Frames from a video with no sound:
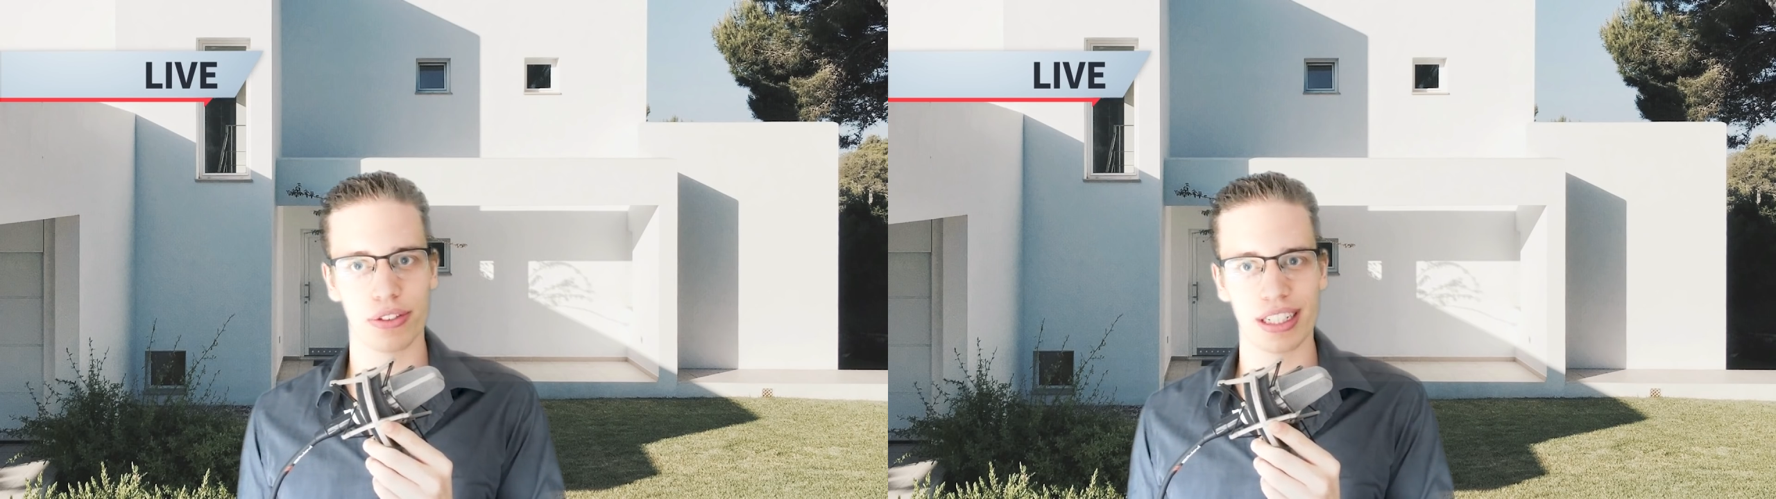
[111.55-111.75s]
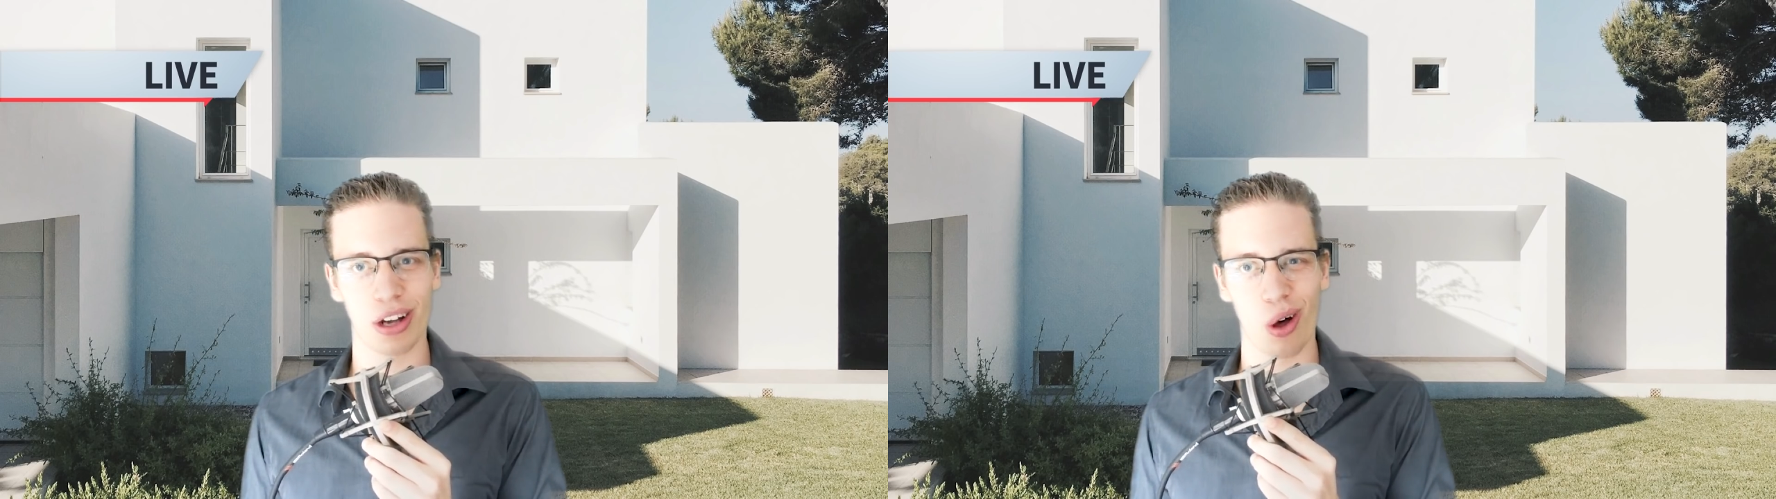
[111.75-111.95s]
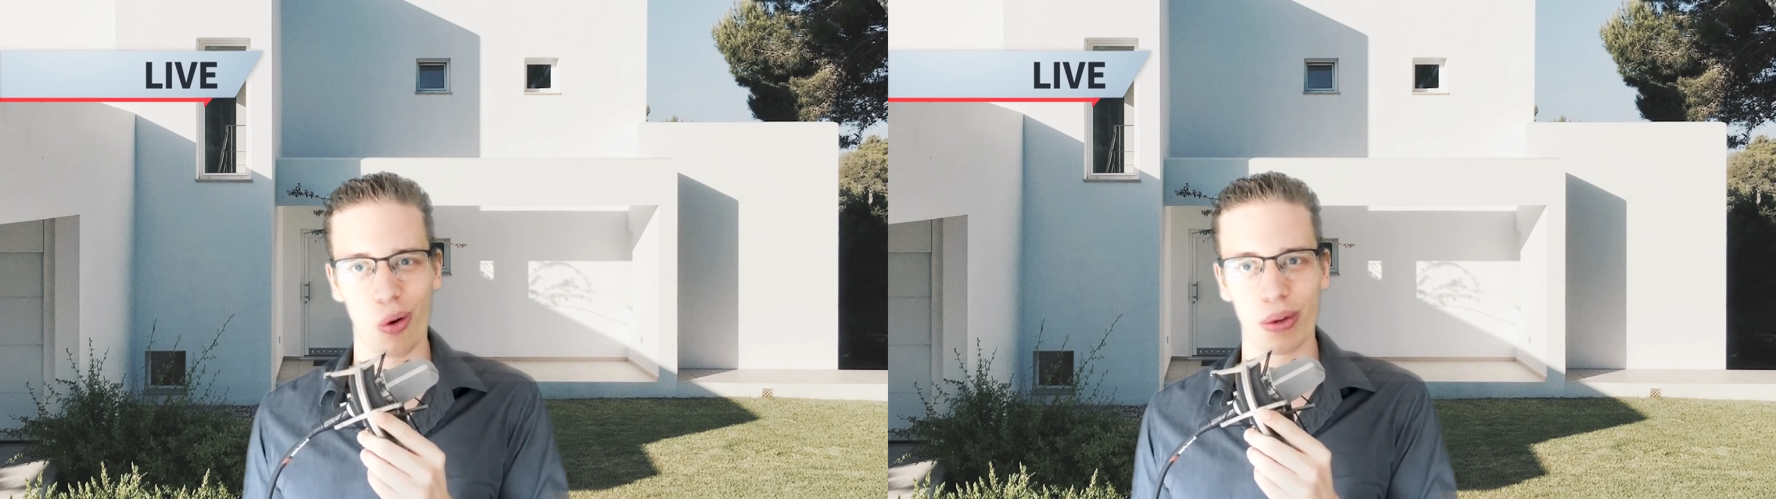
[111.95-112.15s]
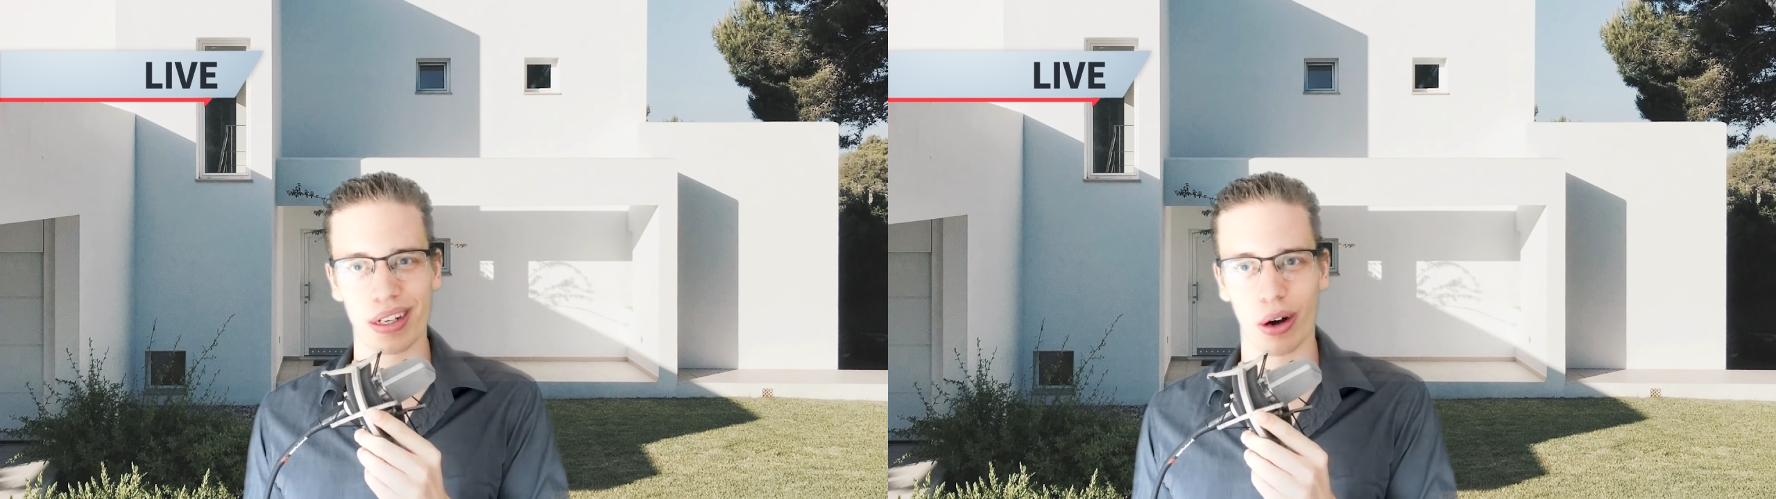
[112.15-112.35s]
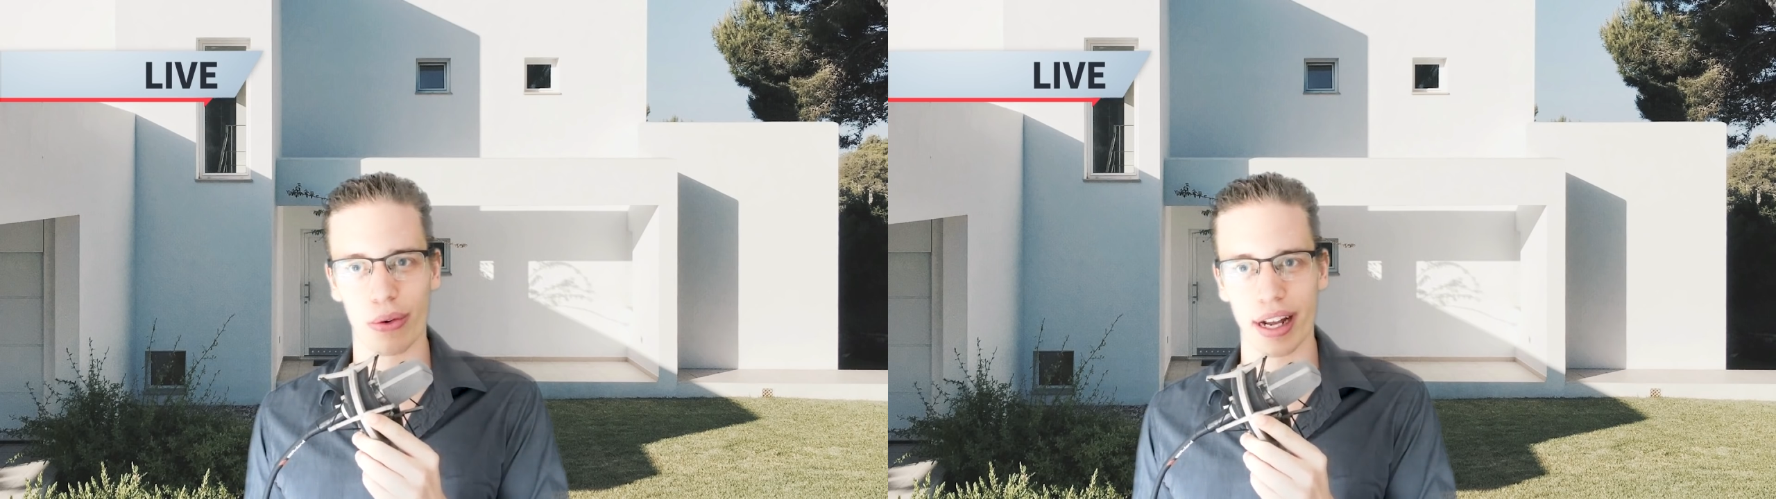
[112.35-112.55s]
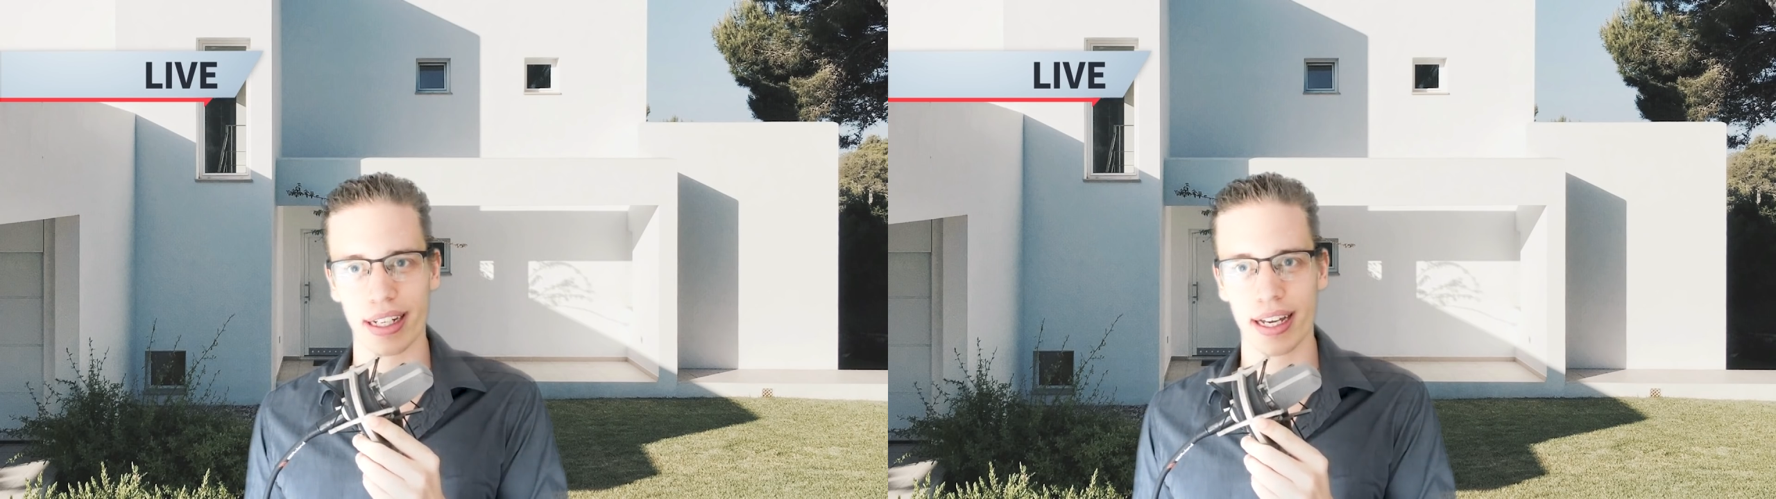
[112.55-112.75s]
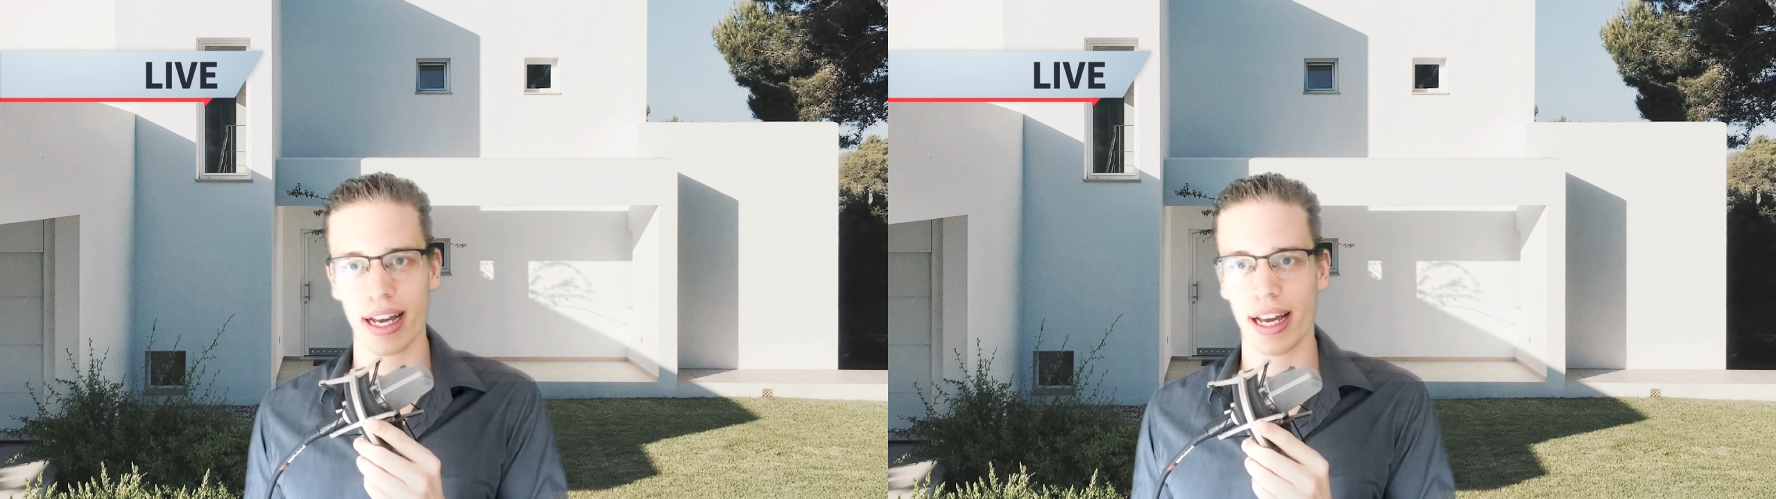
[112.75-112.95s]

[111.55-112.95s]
of this all week already,